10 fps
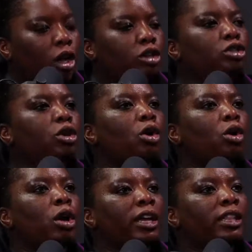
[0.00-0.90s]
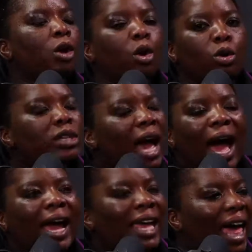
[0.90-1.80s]
So those
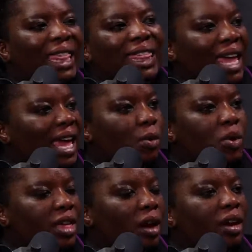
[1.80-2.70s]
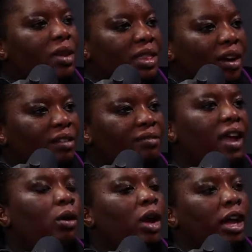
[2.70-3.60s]
are there without a
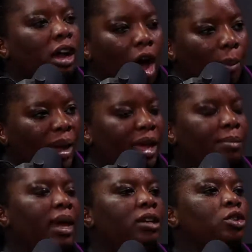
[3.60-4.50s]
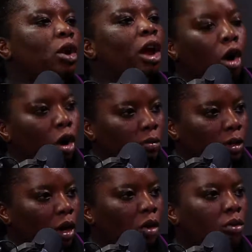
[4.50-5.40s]
fail, or a car payment or a home loan.